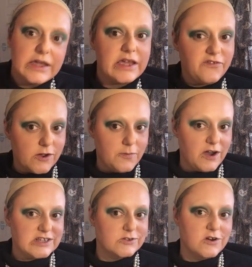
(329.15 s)
If you're
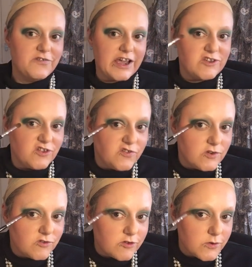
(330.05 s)
my sort of age, if you
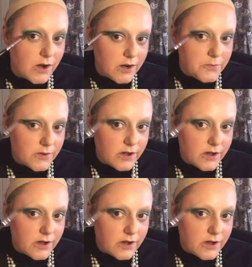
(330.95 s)
grew up